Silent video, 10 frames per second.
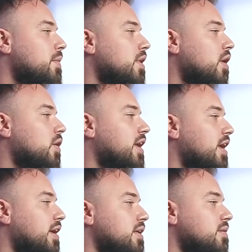
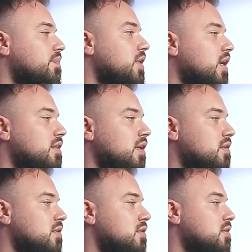Okay,
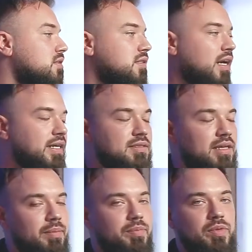another nice
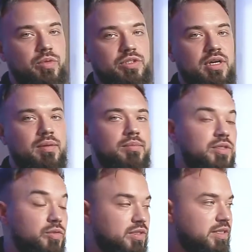app which I'm
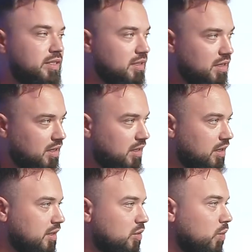using
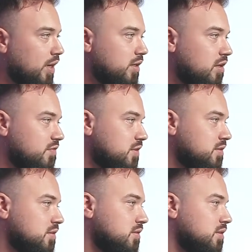quite
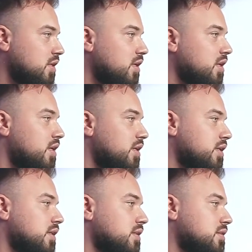often
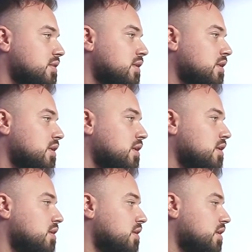is
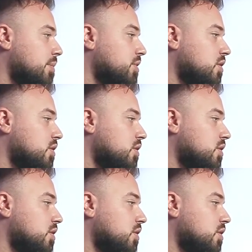Captain